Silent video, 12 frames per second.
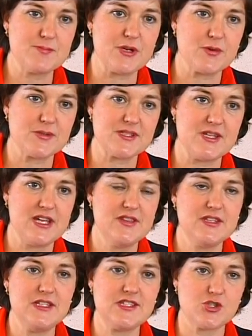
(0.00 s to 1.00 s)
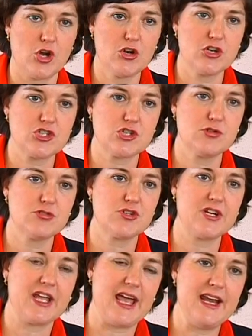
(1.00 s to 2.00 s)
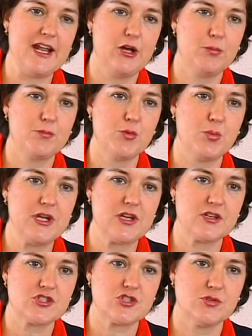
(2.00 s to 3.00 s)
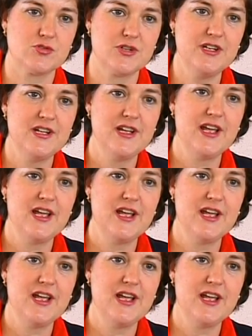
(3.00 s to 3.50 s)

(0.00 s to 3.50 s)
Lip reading: because then the stronger children can help the weaker children,